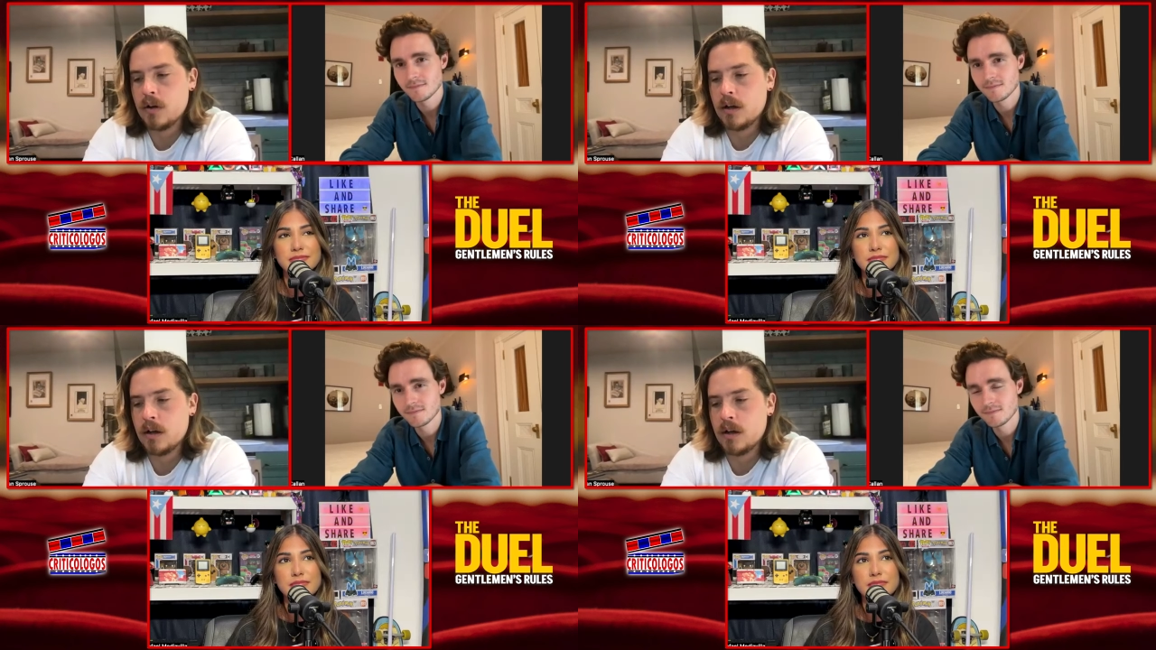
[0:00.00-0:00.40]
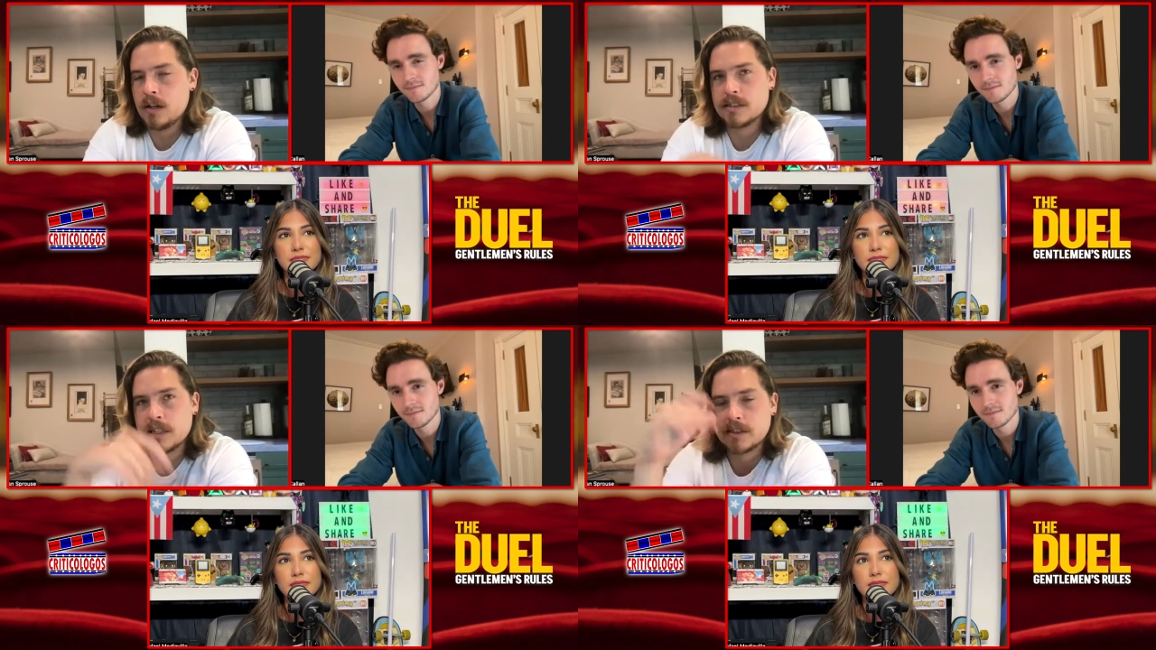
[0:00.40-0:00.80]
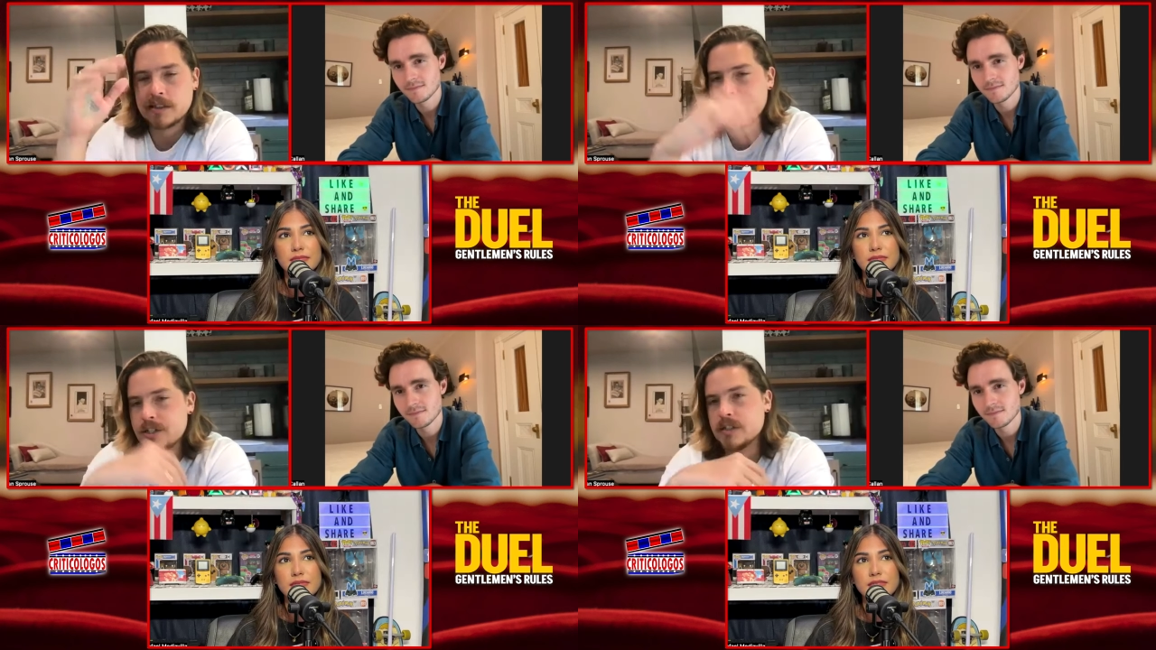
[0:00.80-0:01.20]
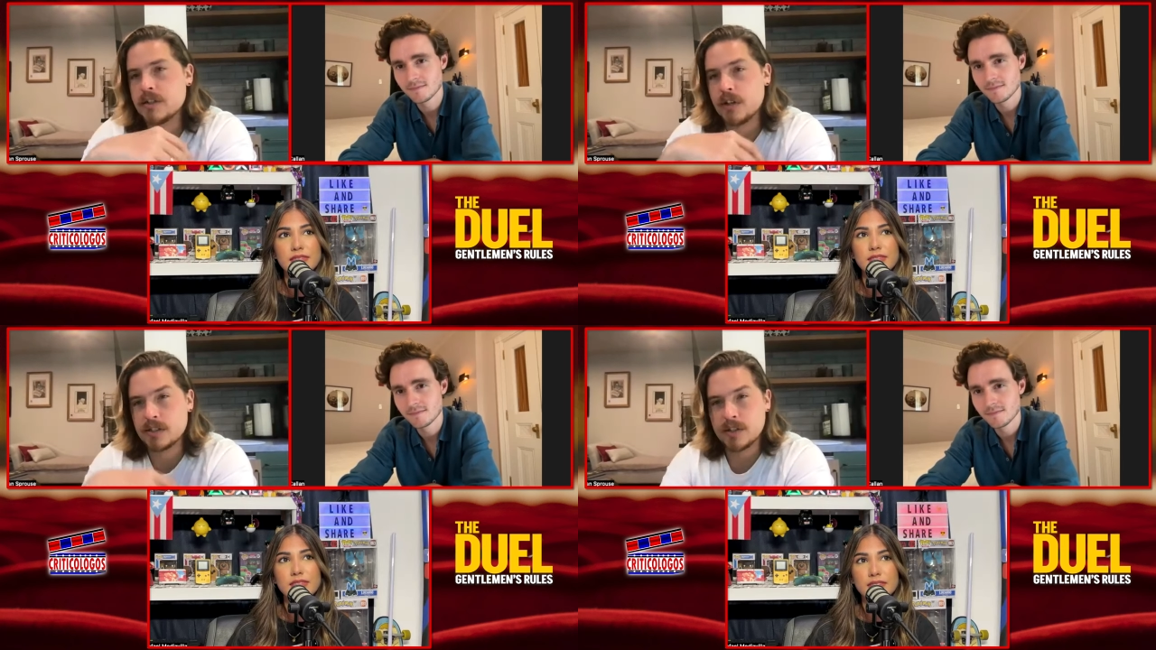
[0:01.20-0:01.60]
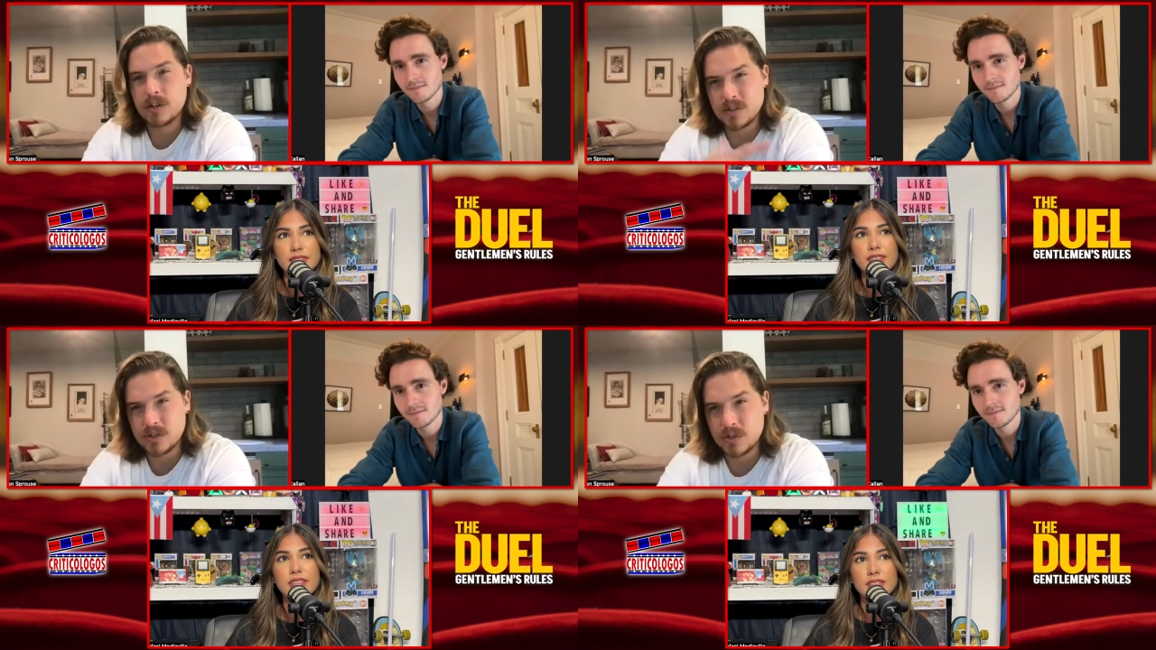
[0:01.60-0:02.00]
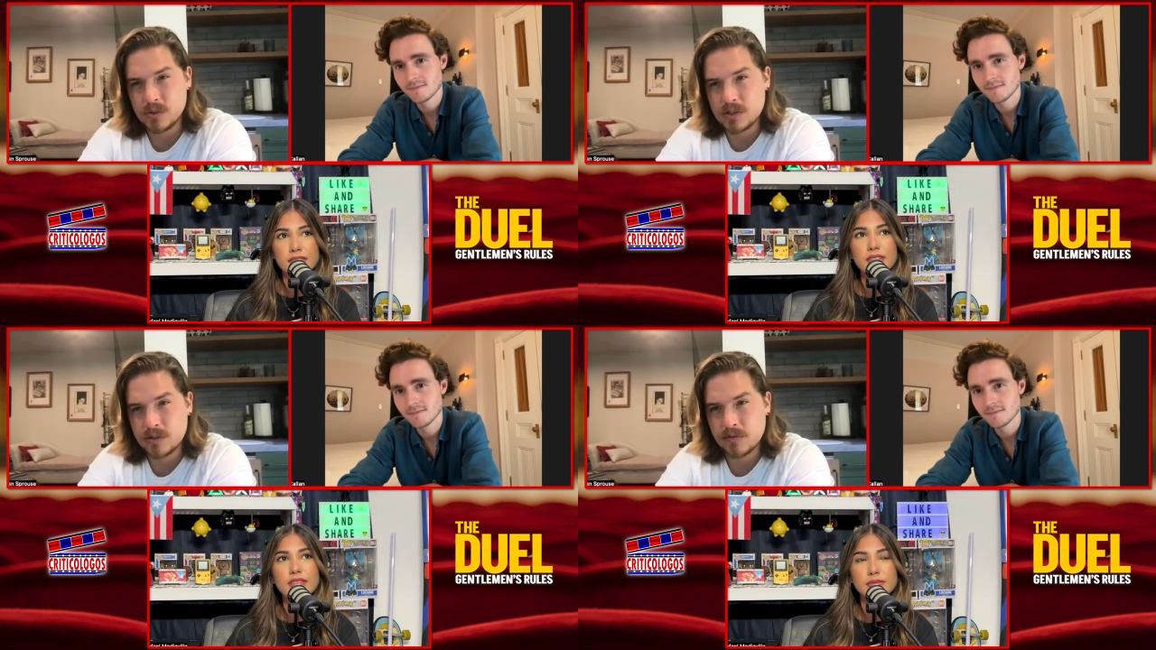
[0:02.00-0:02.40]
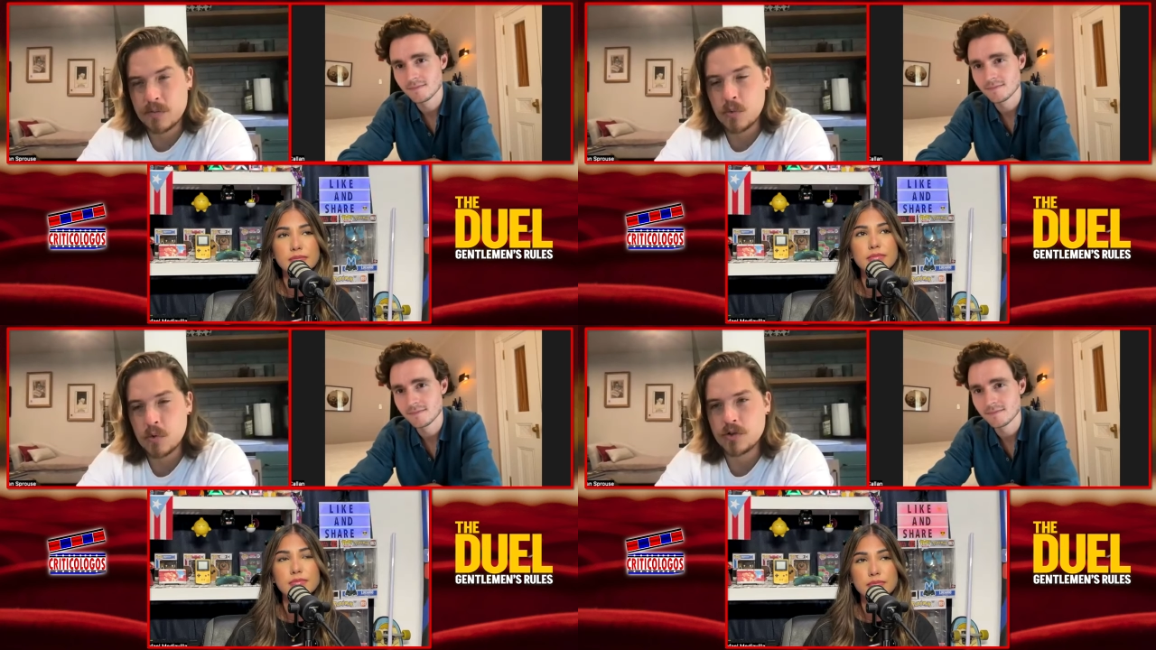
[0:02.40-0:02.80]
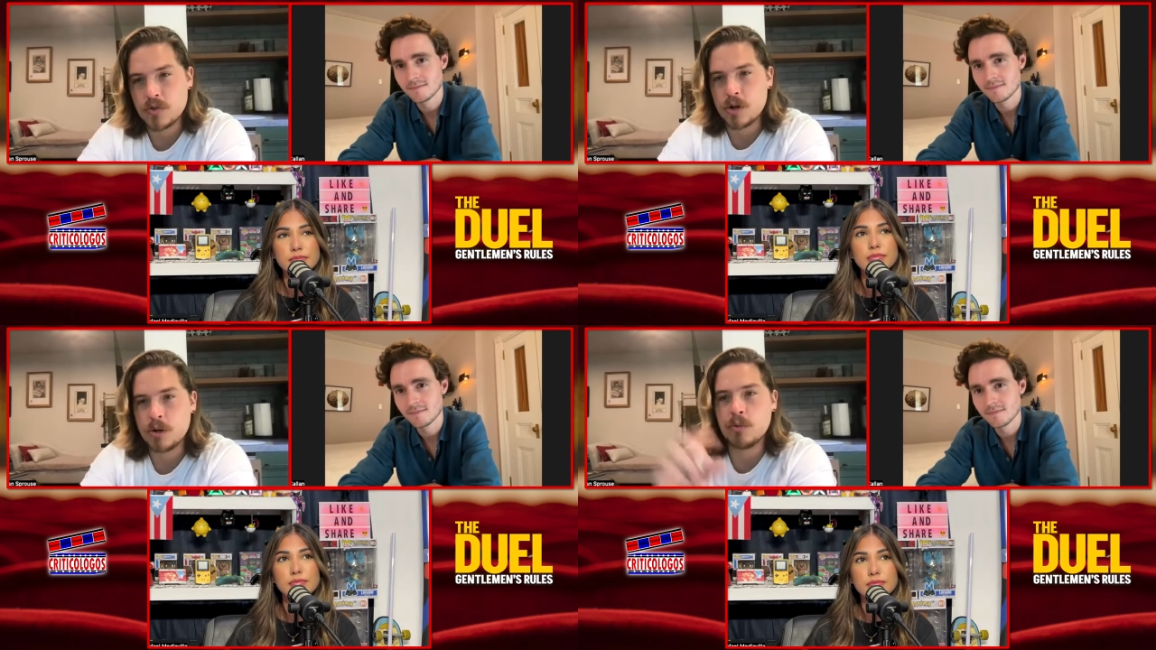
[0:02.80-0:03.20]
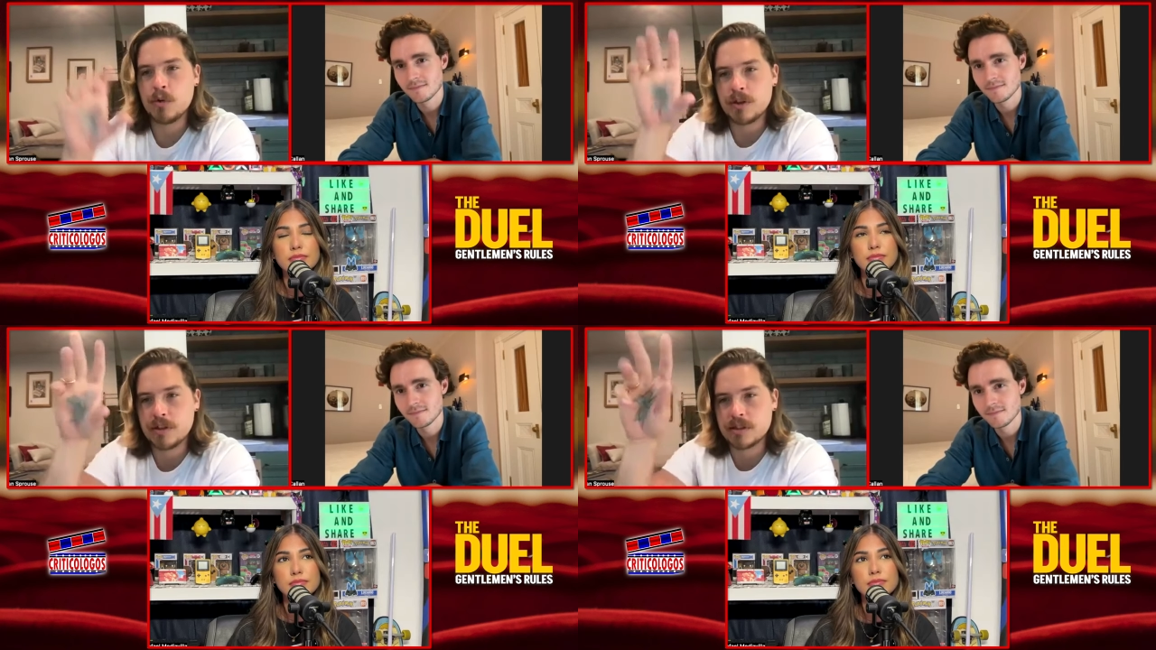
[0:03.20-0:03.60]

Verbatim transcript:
Speaker 1: uh, us, like sketches of us in our suits from wardrobe with mm-hmm.